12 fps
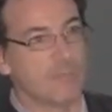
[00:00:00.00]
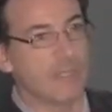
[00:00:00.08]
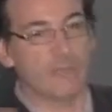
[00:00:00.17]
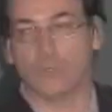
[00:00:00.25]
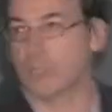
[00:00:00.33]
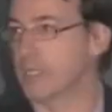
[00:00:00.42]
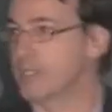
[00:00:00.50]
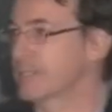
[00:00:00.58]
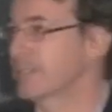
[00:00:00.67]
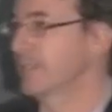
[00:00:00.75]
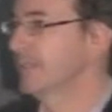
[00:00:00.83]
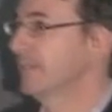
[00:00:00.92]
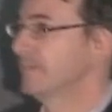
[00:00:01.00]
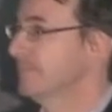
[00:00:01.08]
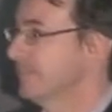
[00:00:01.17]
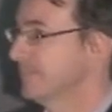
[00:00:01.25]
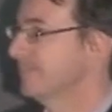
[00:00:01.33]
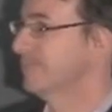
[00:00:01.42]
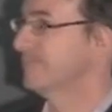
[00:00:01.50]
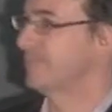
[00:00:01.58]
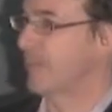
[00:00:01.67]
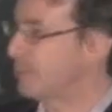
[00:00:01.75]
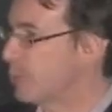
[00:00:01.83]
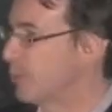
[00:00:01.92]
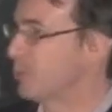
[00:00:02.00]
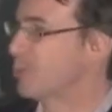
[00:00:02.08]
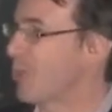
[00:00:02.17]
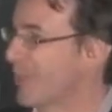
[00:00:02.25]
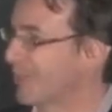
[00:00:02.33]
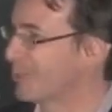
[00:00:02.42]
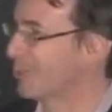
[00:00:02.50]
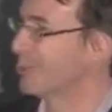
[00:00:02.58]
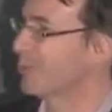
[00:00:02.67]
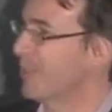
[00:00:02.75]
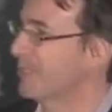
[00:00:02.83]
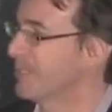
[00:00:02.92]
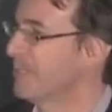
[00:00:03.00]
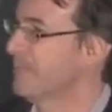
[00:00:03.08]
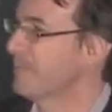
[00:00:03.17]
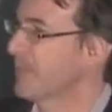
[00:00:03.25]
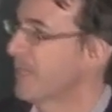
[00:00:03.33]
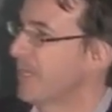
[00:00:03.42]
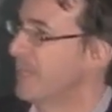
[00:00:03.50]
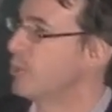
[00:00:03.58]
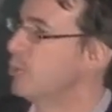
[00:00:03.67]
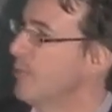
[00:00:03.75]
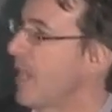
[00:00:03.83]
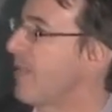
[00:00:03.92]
If you like cartoons, many of you kids, I'm sure you draw cartoons, right?